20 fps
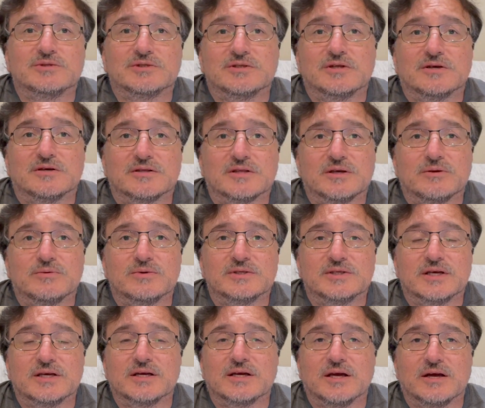stock that we
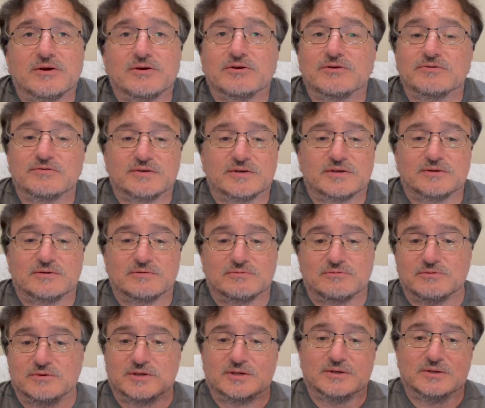take care of and
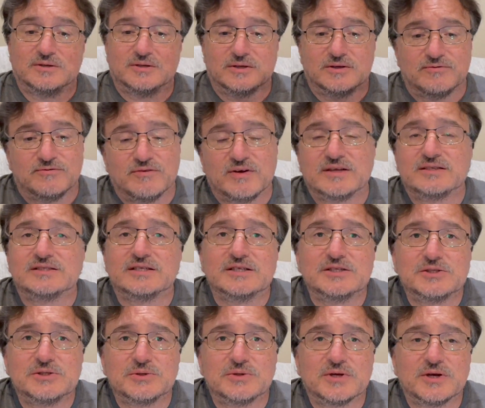we invest
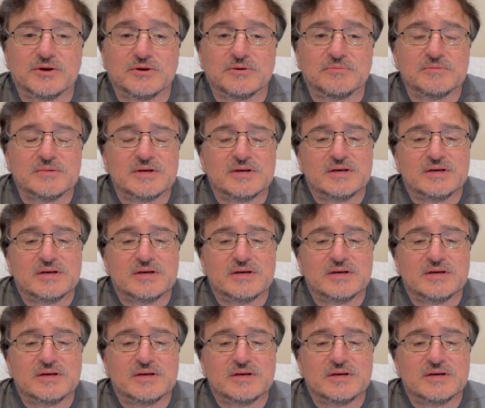into here.